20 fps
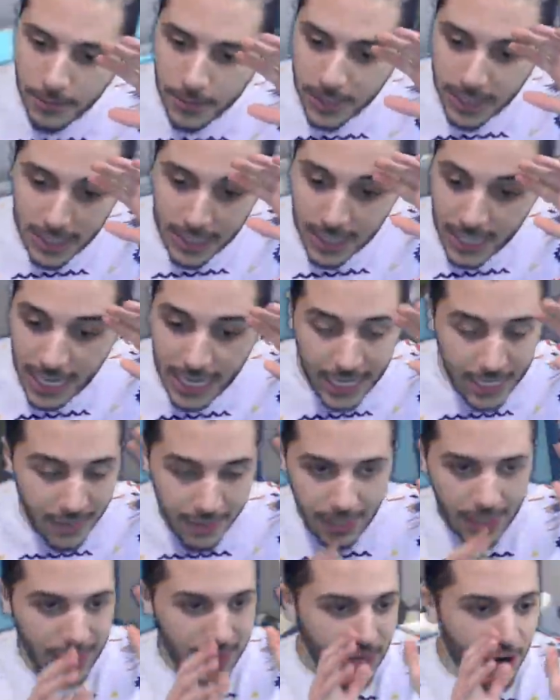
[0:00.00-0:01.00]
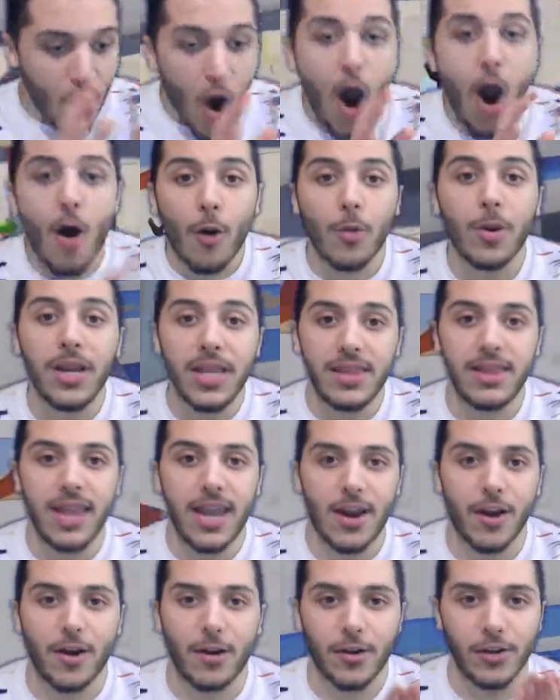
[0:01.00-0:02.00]
Like, they're already
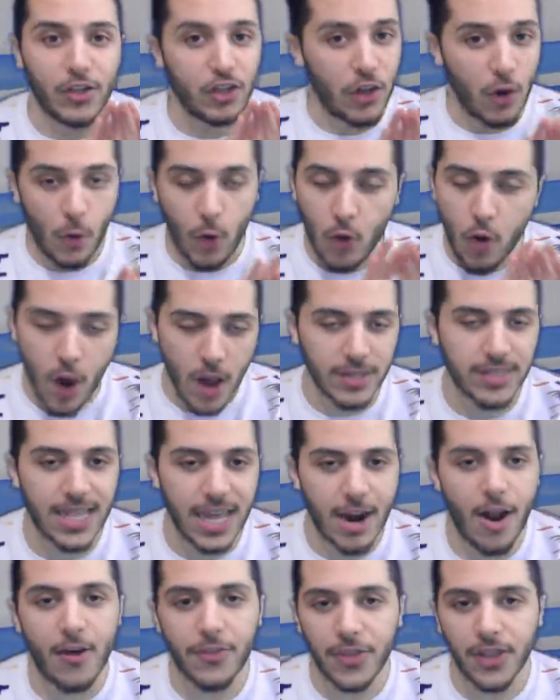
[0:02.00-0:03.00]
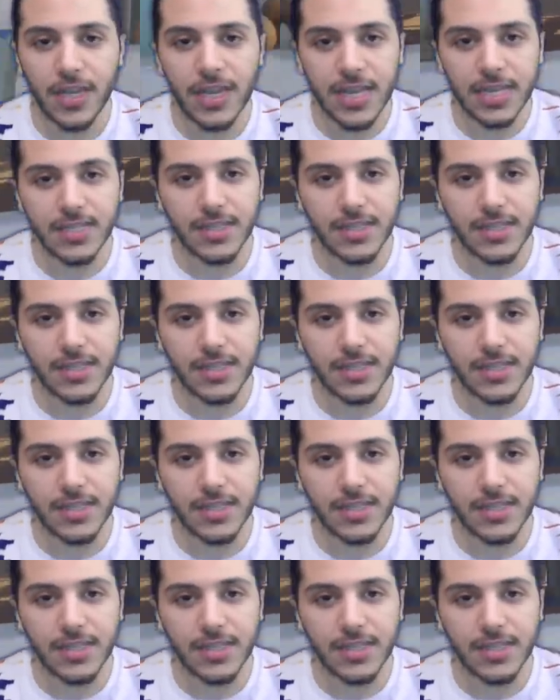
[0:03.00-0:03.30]
there. So cross that off the list,